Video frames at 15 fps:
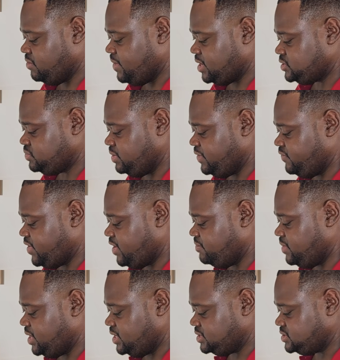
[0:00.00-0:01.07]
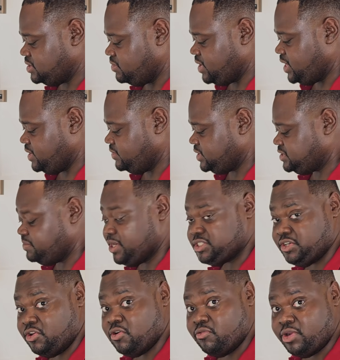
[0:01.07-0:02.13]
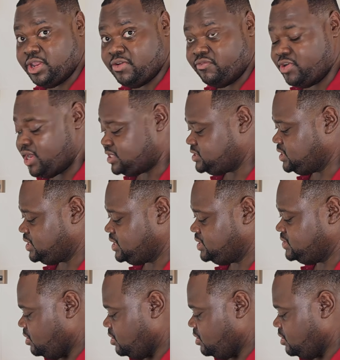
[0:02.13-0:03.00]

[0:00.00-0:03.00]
about 25 minutes, all right? Especially Korean fried chicken.